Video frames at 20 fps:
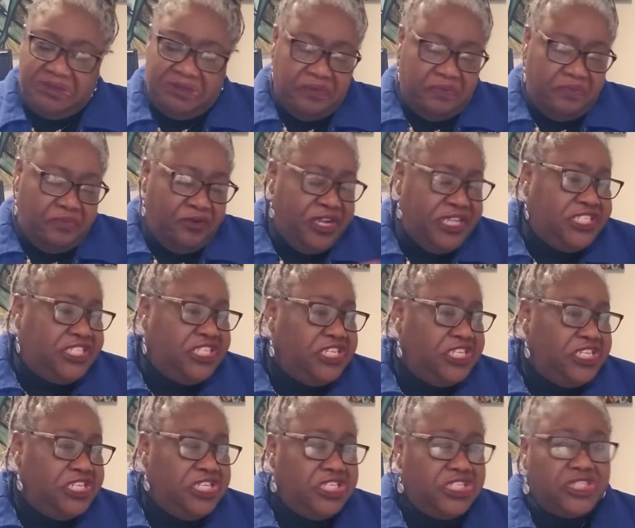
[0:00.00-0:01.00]
The
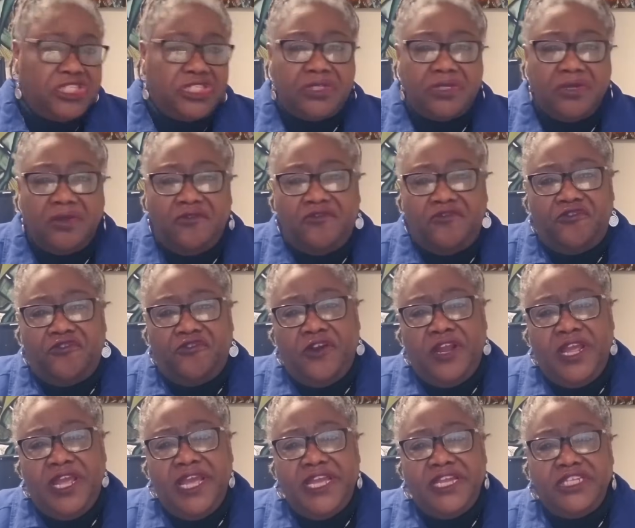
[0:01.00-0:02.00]
British,
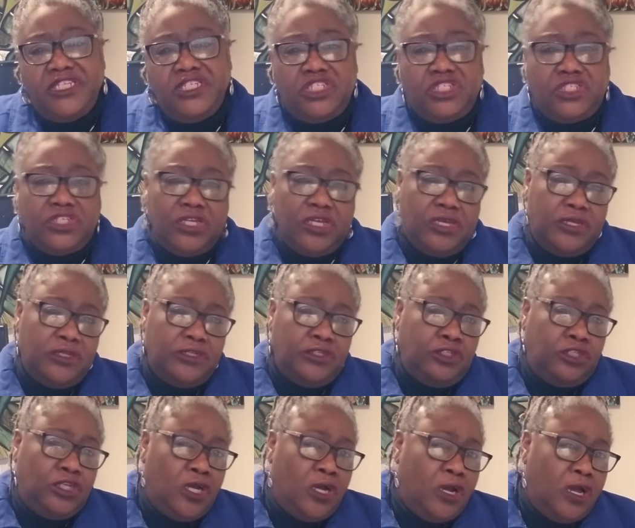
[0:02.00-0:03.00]
French,
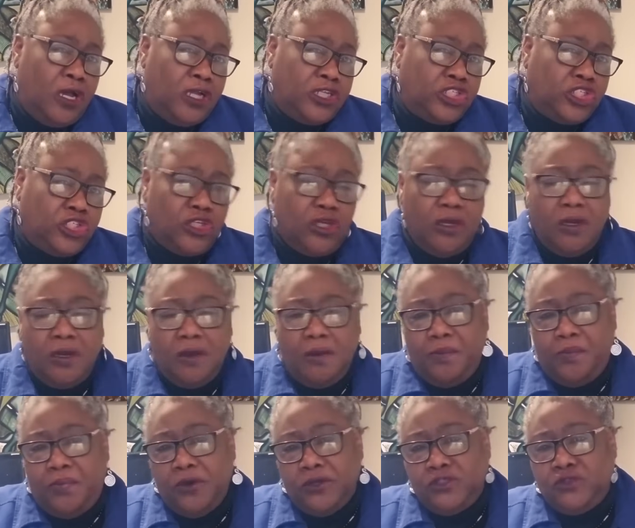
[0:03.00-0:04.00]
Dutch,
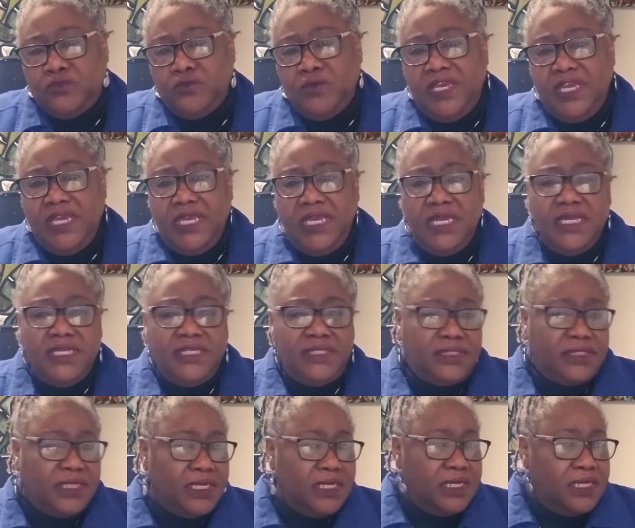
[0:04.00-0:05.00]

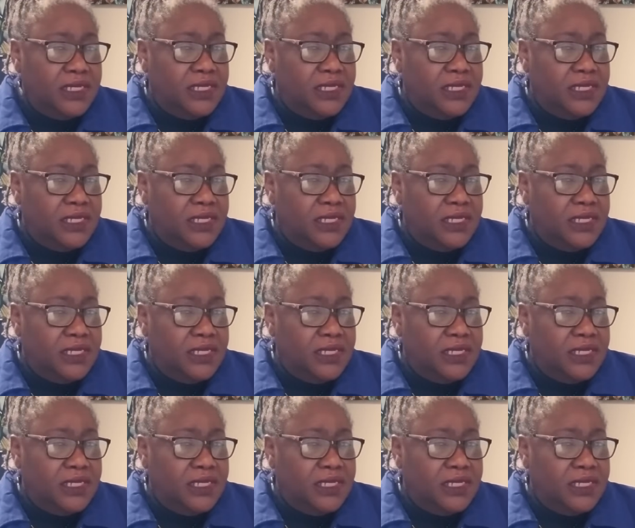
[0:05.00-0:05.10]
Portuguese,